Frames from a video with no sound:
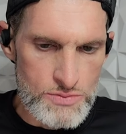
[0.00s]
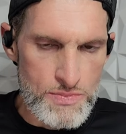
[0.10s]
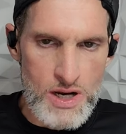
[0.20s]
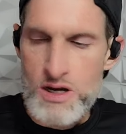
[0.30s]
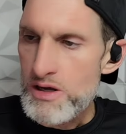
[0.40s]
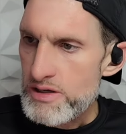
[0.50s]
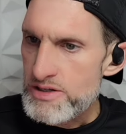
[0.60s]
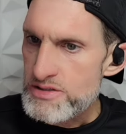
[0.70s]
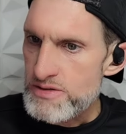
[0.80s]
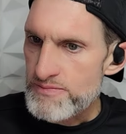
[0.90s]

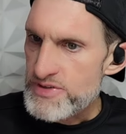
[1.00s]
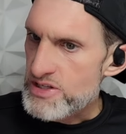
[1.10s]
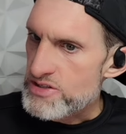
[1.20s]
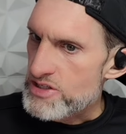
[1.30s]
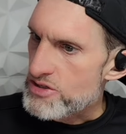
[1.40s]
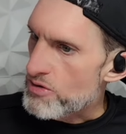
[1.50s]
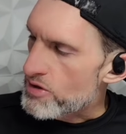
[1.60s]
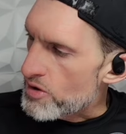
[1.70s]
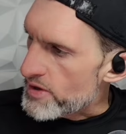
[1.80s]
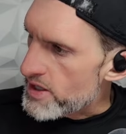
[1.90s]
because since these
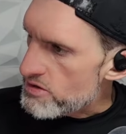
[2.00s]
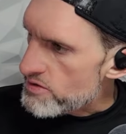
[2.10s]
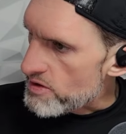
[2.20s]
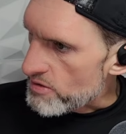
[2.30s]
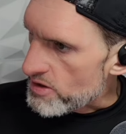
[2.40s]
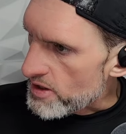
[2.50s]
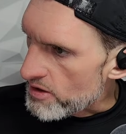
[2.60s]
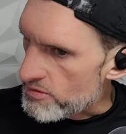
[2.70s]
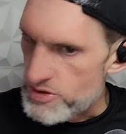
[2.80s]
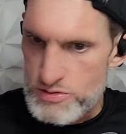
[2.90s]
don't go in your ear
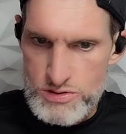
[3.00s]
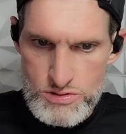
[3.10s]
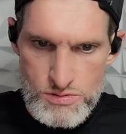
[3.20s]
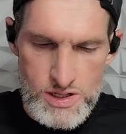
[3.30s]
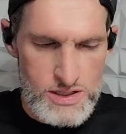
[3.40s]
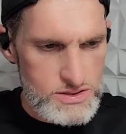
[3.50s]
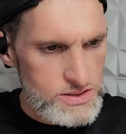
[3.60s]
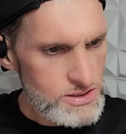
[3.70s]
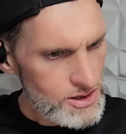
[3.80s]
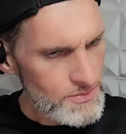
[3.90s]
canal, you do get
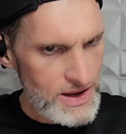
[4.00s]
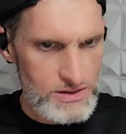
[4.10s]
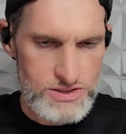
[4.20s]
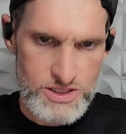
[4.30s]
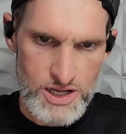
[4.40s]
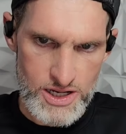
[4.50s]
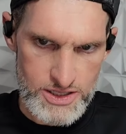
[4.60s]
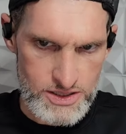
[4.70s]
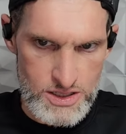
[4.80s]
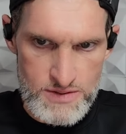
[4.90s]
some
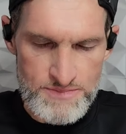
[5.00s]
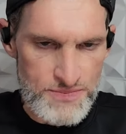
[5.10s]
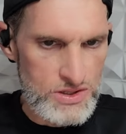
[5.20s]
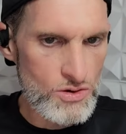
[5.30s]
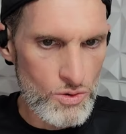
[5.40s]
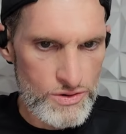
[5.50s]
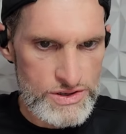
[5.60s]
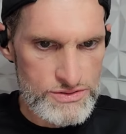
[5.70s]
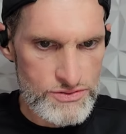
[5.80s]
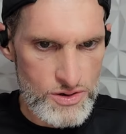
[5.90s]
outside
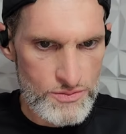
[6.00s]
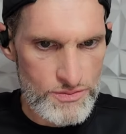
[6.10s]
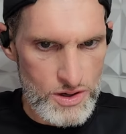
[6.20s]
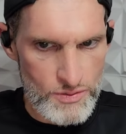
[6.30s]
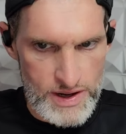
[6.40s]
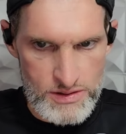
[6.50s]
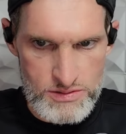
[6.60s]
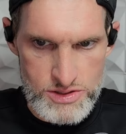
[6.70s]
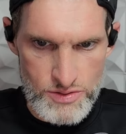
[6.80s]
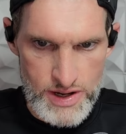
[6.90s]
noise from
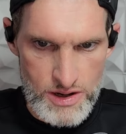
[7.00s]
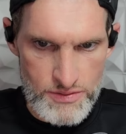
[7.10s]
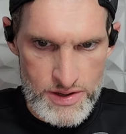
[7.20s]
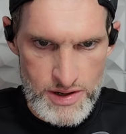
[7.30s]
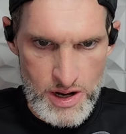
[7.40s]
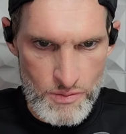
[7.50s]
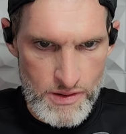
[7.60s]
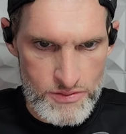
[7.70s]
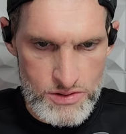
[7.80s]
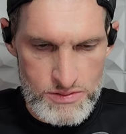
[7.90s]
around your area.
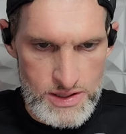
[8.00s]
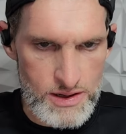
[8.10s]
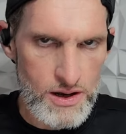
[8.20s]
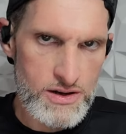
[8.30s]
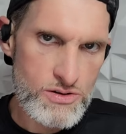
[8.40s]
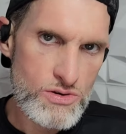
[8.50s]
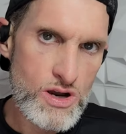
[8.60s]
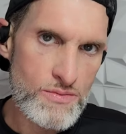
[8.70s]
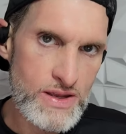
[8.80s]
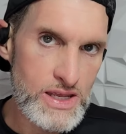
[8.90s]
However, the audio
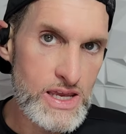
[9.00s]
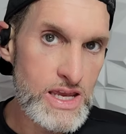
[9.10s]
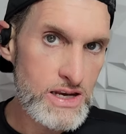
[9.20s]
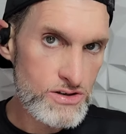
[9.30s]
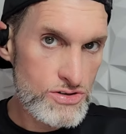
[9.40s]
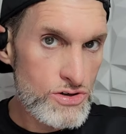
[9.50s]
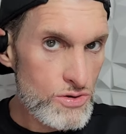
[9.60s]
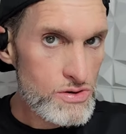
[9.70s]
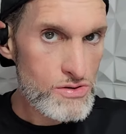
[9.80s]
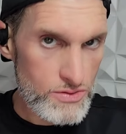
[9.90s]
coming
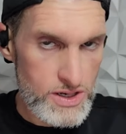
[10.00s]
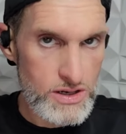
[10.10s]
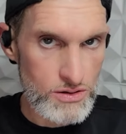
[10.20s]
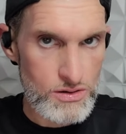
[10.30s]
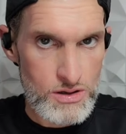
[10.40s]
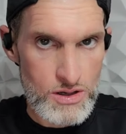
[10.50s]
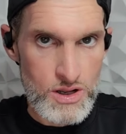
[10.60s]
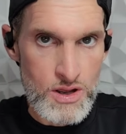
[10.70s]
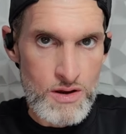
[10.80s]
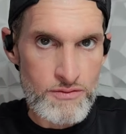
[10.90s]
into your ear
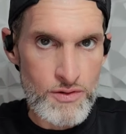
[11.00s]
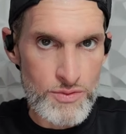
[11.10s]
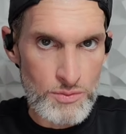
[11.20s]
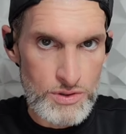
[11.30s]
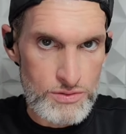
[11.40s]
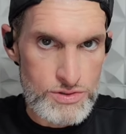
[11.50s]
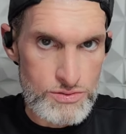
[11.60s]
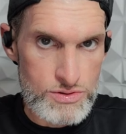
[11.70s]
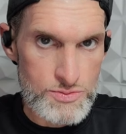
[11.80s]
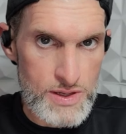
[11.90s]
from the
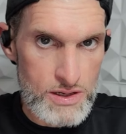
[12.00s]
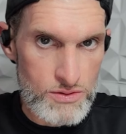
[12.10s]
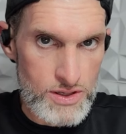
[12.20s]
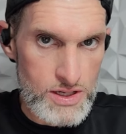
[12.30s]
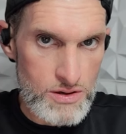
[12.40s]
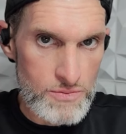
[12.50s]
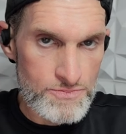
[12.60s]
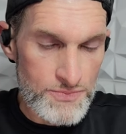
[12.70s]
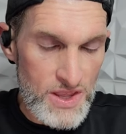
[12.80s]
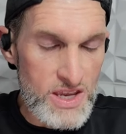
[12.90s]
Bluetooth speaker in here
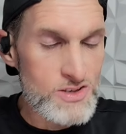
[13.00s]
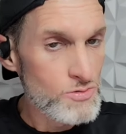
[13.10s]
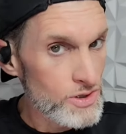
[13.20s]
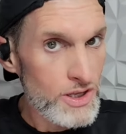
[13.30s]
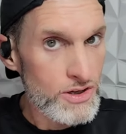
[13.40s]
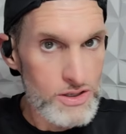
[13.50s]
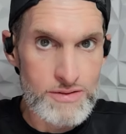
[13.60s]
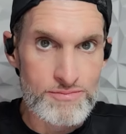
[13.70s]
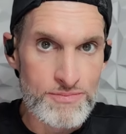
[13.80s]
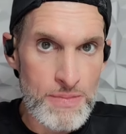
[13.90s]
is really good.